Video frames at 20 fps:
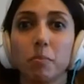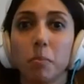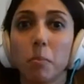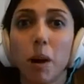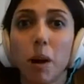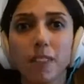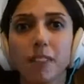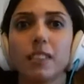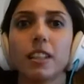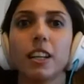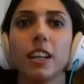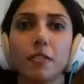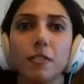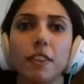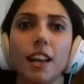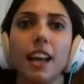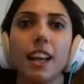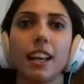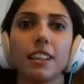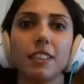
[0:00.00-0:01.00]
positive
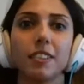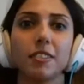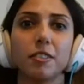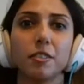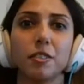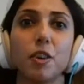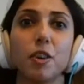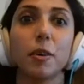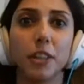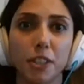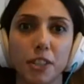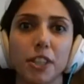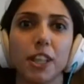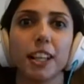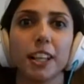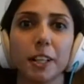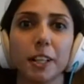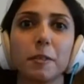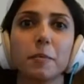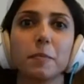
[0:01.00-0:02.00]
and nourishing?